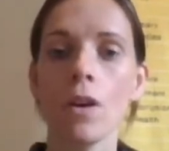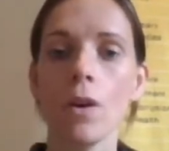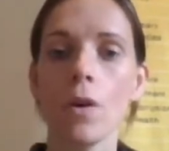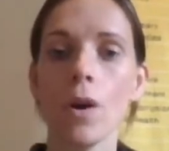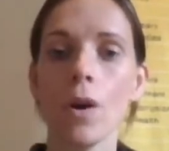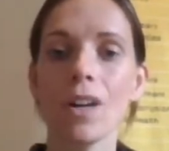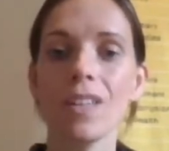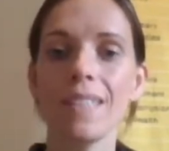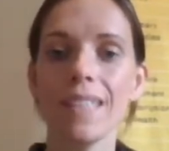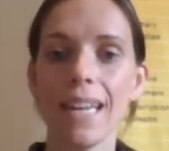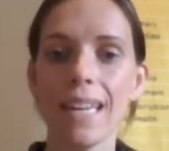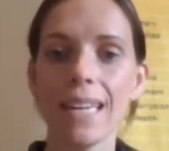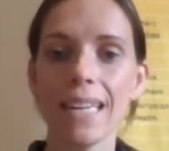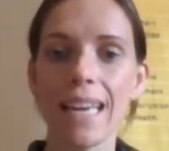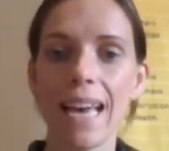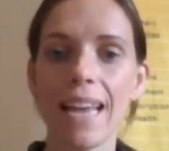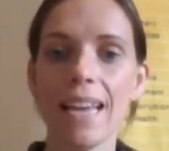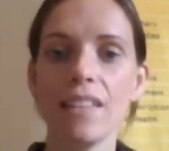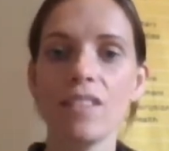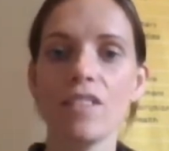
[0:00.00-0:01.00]

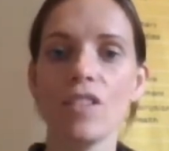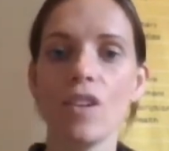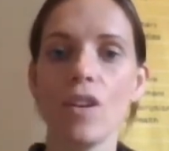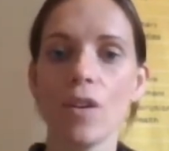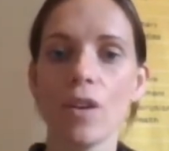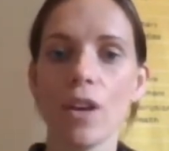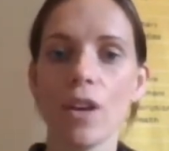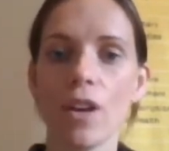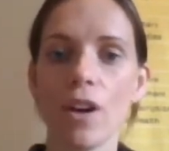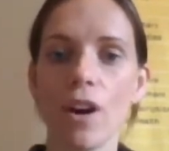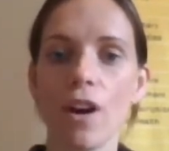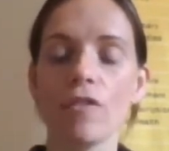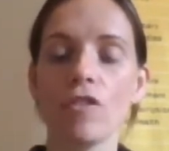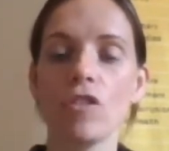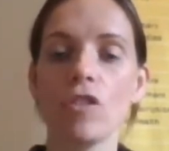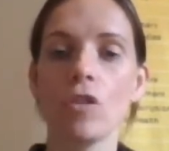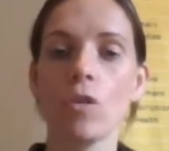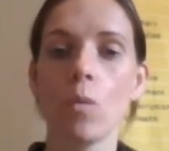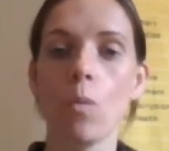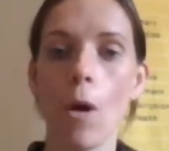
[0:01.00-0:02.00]
dedicated to looking
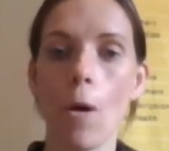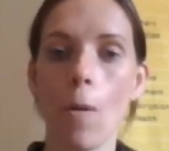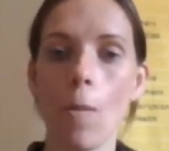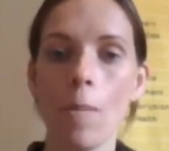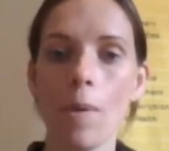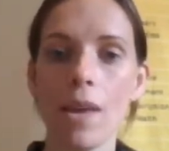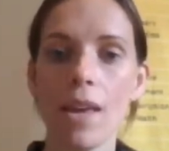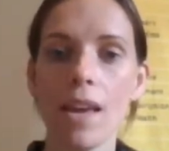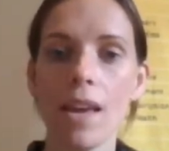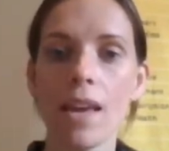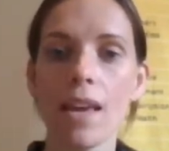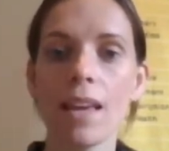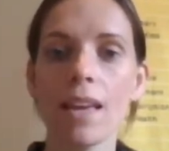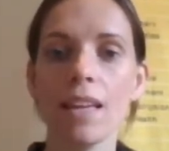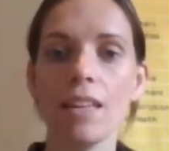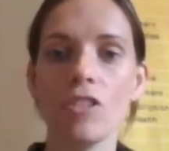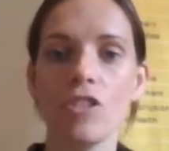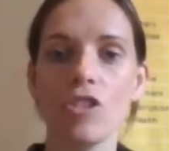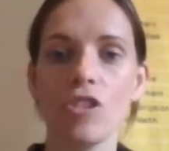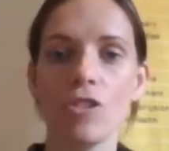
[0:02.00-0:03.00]
after your well-being,
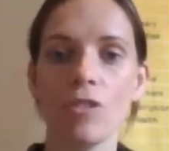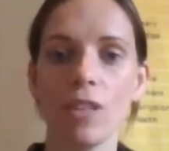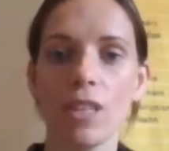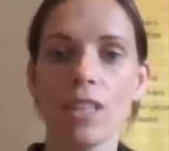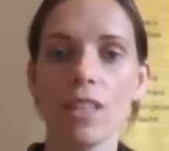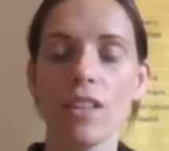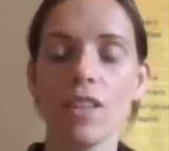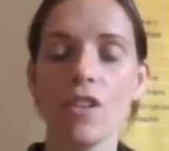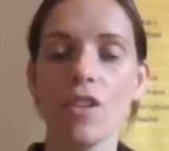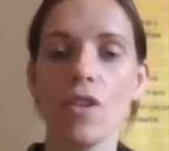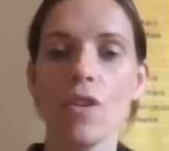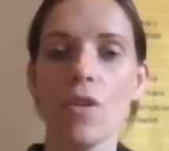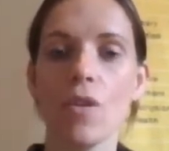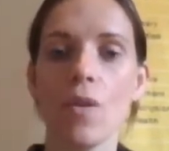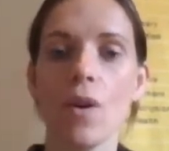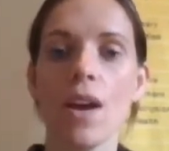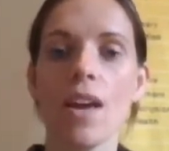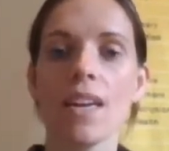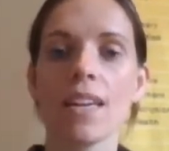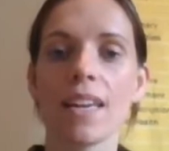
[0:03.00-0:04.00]
ensuring that
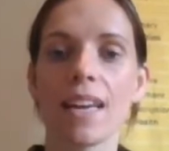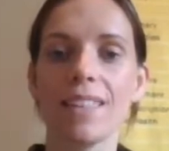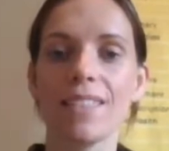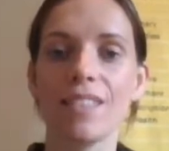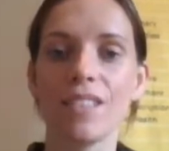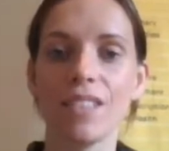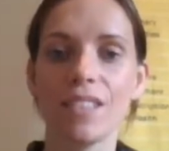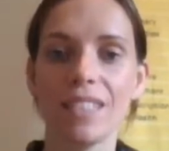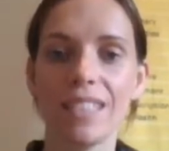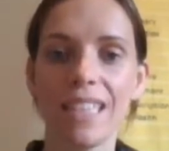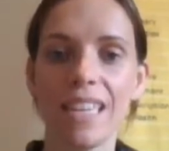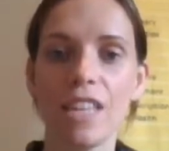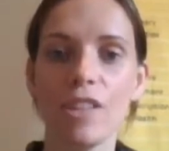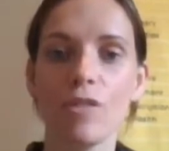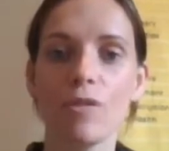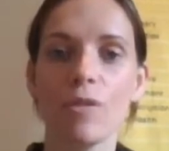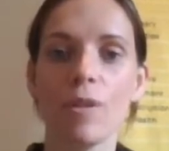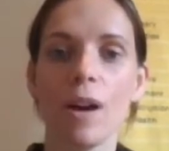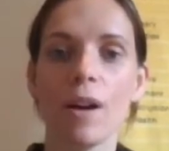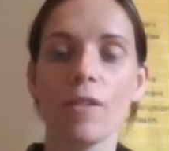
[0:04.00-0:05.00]
you can succeed
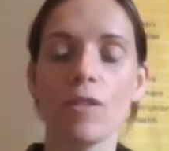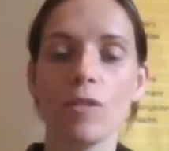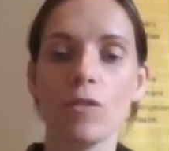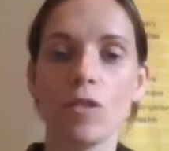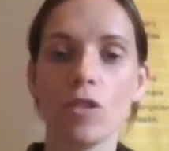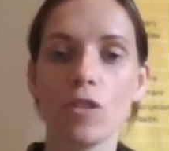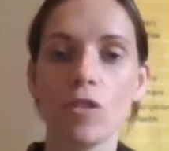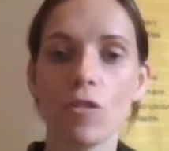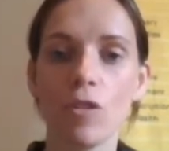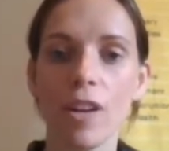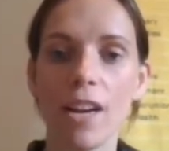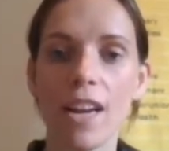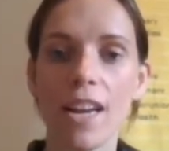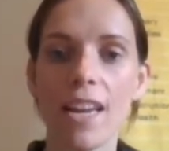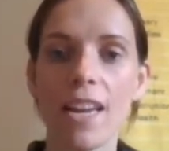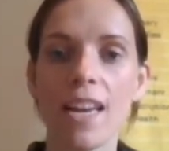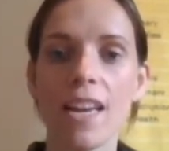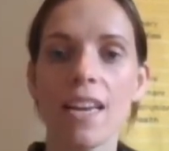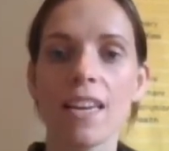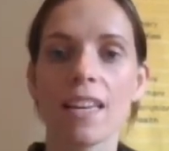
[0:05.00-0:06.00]
throughout your
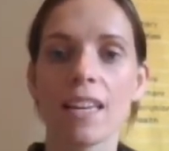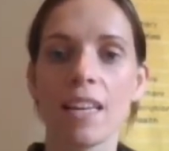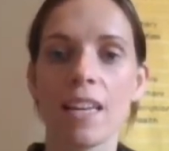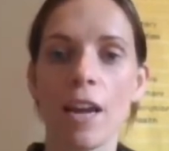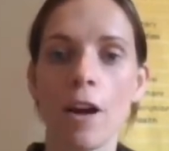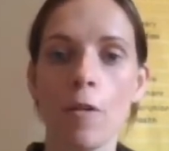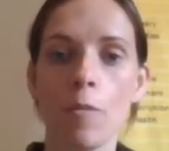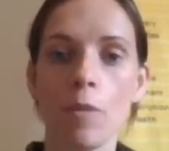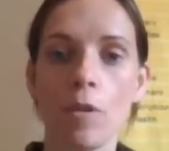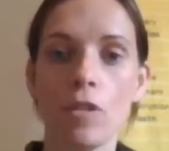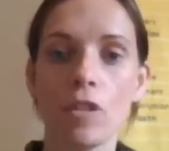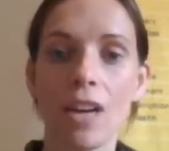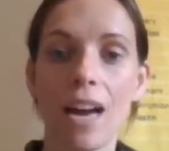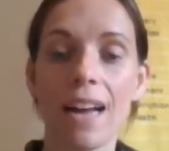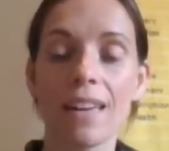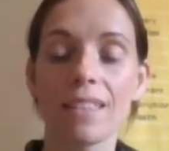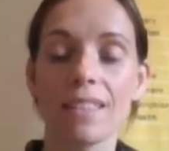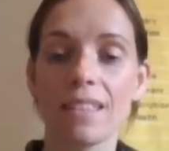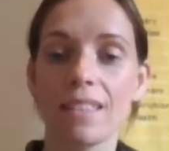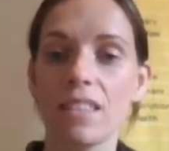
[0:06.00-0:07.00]
degree, can help you to
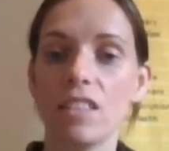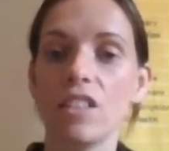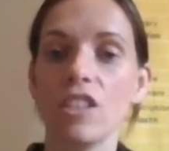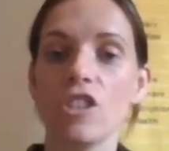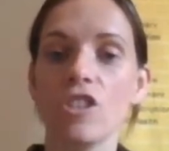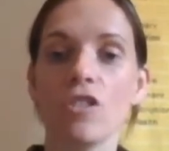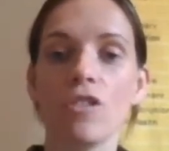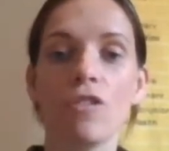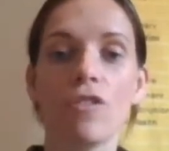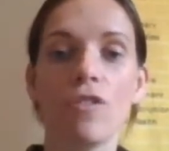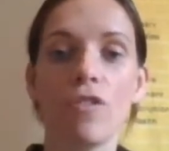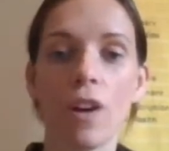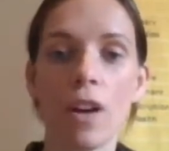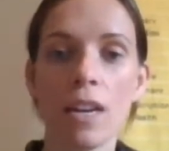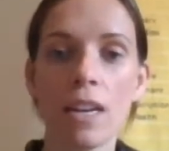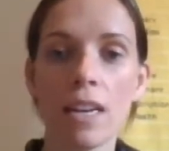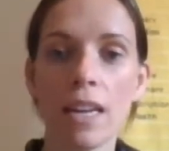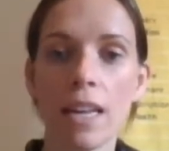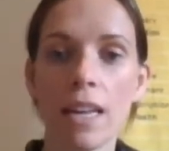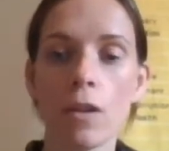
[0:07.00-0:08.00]
access additional
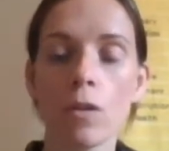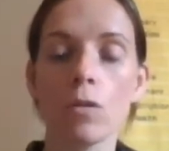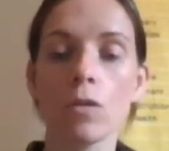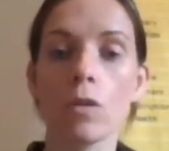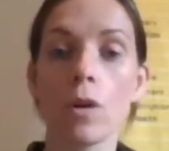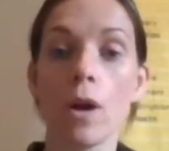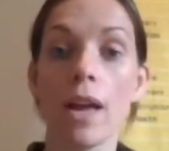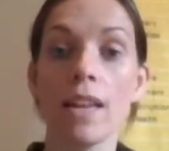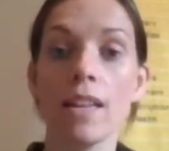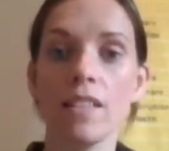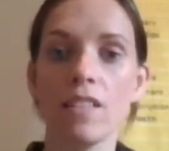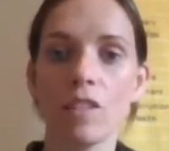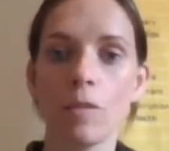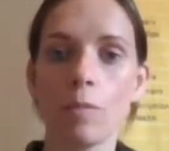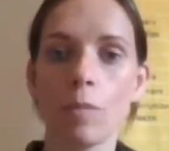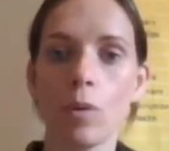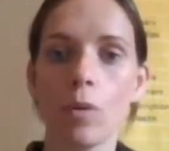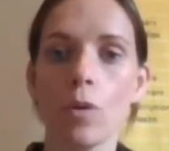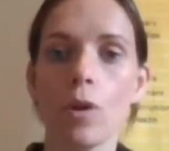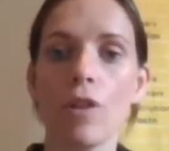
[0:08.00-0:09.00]
funding or any
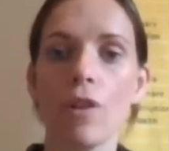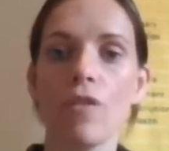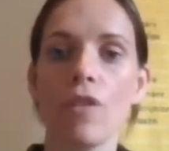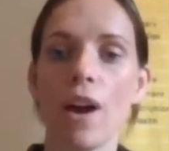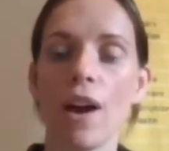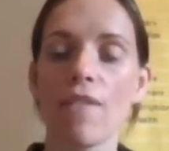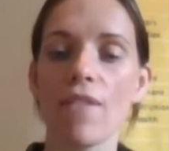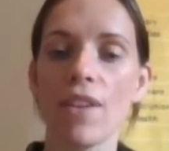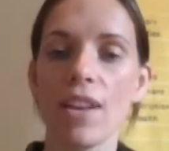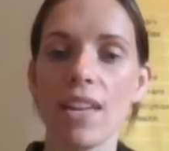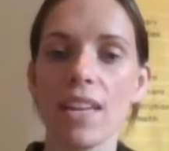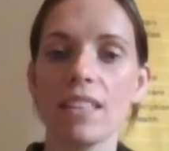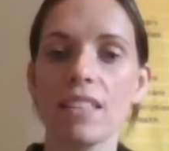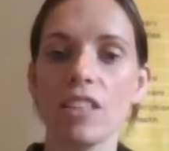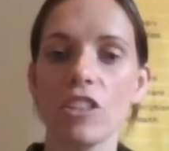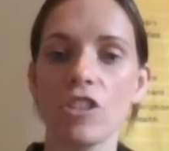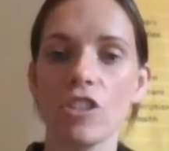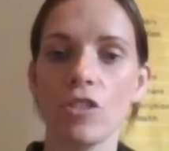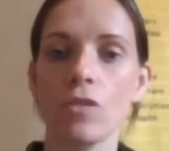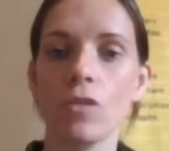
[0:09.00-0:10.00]
support if you have any
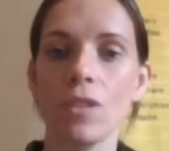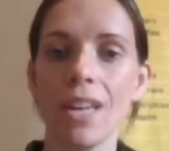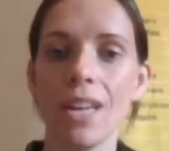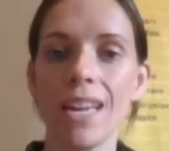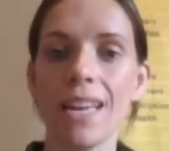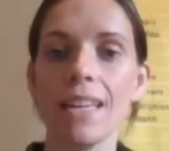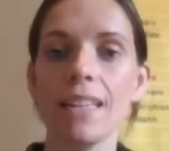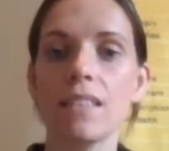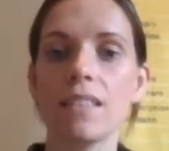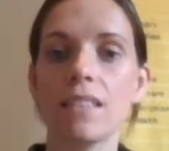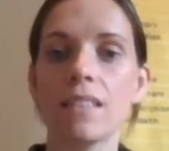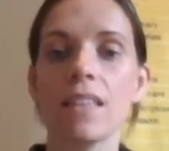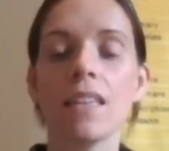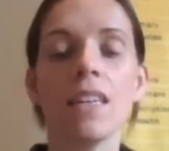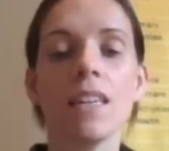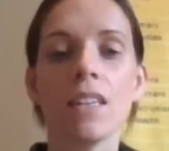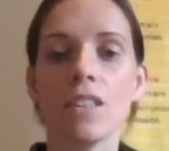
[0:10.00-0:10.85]
additional needs.